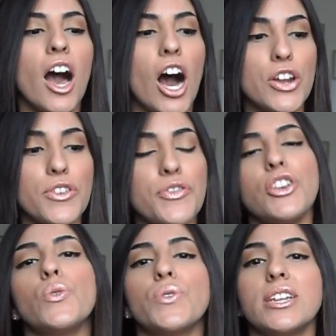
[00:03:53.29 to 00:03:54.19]
Another
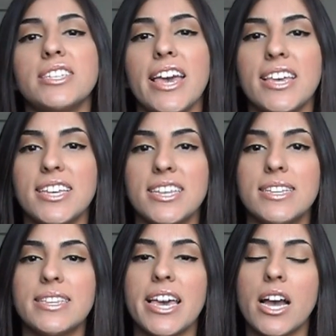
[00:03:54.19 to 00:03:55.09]
thing you want to take
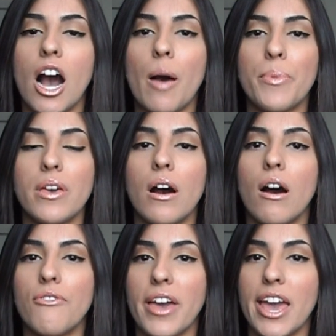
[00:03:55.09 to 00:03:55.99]
is a copy of